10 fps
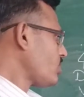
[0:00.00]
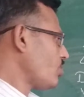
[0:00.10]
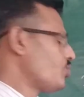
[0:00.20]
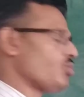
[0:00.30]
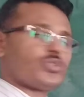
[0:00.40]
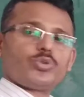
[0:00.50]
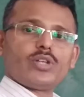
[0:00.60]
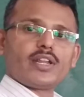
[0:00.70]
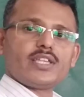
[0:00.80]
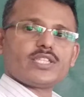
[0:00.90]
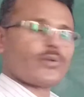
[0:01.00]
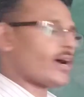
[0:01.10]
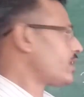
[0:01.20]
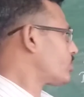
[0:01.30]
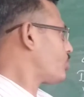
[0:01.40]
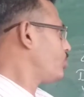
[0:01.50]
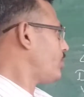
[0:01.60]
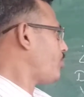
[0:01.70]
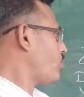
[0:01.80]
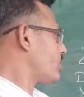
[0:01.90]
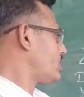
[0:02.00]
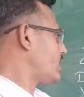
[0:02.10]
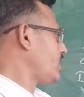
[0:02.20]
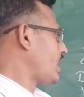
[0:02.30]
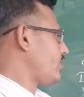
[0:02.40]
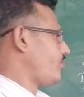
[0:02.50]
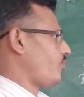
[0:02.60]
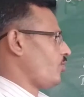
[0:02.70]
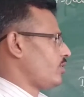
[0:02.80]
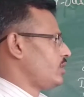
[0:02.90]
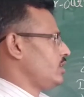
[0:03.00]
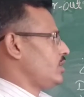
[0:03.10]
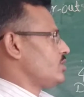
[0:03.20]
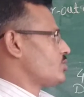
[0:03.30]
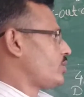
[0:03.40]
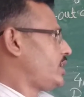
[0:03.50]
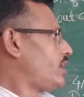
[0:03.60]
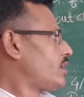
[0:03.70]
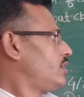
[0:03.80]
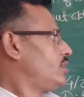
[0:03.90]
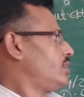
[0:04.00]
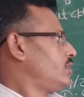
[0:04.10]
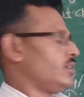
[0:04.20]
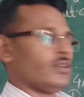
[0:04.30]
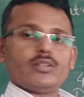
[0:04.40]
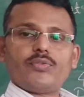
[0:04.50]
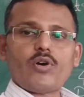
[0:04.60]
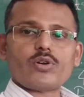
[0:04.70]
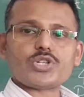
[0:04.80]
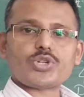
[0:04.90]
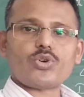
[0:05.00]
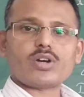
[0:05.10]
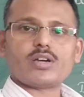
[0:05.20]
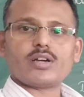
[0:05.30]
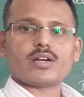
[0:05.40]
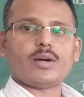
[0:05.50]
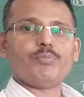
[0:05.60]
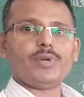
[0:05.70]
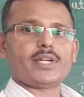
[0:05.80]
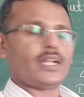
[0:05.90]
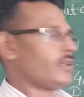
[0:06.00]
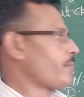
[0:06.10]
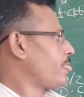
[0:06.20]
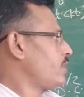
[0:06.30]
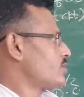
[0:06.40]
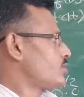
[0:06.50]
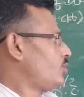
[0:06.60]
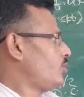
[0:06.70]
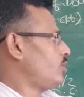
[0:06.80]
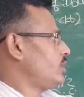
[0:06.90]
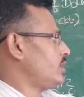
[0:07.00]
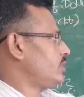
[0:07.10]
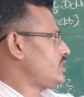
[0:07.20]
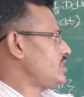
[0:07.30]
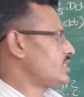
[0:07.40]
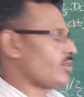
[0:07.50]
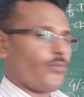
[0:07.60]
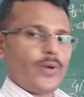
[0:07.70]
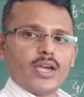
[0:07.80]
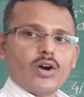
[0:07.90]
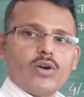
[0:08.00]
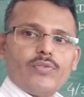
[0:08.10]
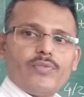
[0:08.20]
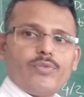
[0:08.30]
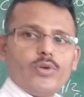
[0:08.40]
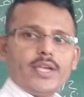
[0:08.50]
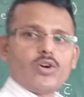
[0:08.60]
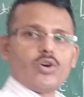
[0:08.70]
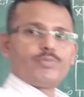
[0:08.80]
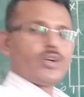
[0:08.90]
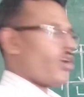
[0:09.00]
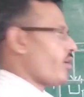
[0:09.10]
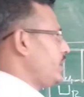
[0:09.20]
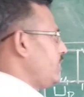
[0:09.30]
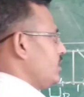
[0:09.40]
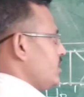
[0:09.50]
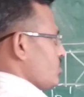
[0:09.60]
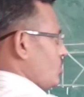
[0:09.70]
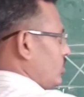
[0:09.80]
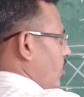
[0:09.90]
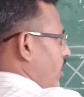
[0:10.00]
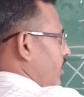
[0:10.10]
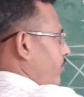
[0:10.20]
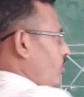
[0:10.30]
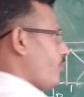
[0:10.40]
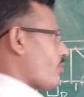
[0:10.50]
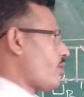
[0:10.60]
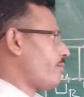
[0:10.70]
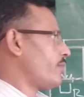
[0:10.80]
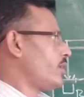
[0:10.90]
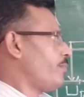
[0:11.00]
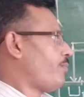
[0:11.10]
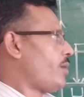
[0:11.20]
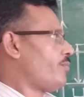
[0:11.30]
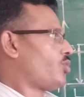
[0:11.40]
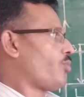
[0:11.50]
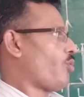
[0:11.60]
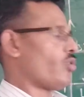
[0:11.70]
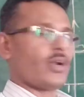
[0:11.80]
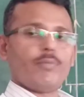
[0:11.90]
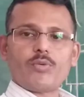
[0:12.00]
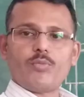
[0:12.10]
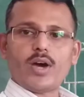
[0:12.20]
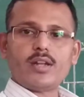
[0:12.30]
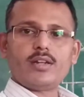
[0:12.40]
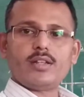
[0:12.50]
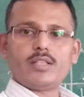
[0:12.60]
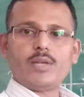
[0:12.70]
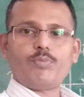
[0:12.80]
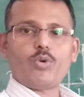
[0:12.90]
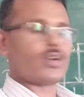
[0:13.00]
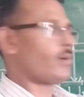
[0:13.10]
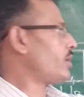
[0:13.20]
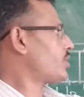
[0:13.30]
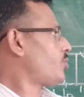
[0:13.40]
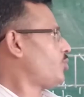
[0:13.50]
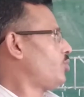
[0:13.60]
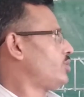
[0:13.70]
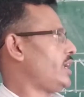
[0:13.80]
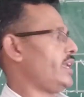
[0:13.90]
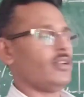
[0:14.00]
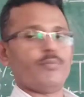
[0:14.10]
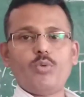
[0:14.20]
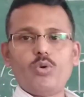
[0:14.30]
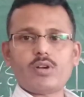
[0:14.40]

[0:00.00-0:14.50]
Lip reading: goes to the reservoir through the port 3 and 4. So here the forward stroke completed. So this is the way of flowing of the oil. So the oil flow from pump to port number 1, then port number 2, then port